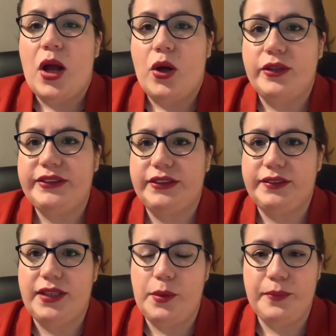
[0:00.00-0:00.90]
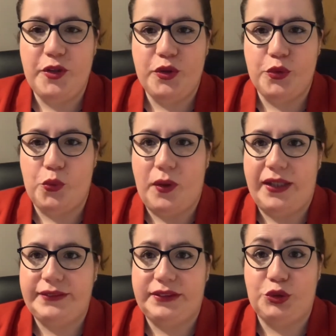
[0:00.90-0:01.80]
Also, tell me you
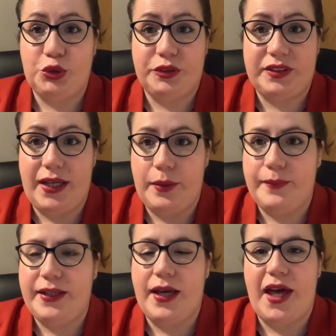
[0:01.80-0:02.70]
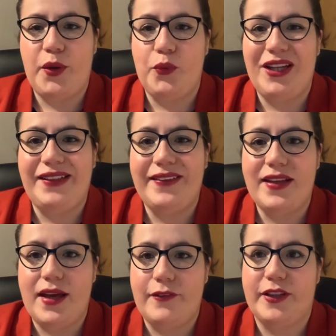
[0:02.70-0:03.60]
want, you tell me, I will
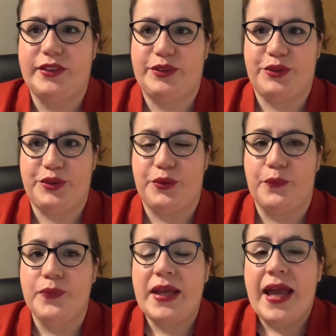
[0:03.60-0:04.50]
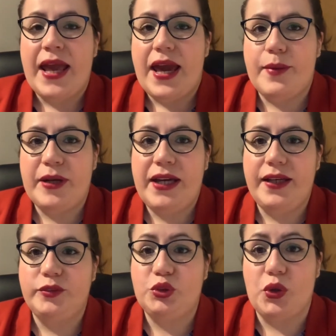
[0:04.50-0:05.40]
never use you. I'm
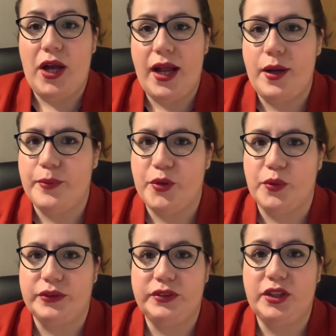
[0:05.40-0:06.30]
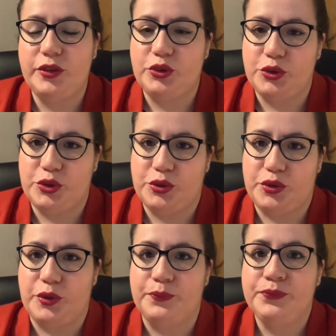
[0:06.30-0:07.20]
here to help you, not to use you.